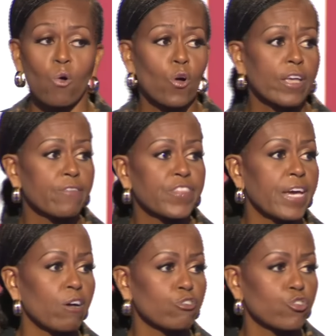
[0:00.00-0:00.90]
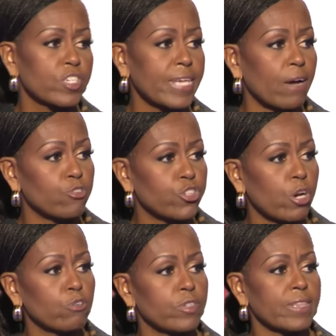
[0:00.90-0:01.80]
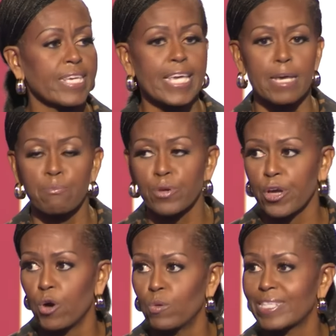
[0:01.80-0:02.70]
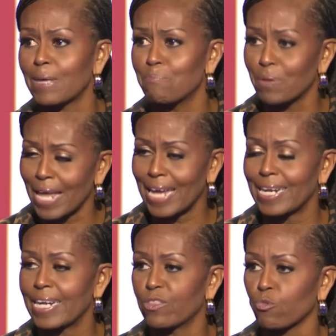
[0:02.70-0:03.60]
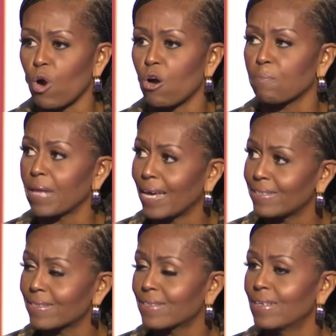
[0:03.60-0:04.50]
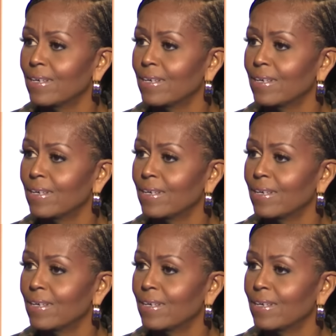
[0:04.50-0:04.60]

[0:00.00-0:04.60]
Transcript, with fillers: or if the ultrasound shows that the embryo was implanted in the wrong place,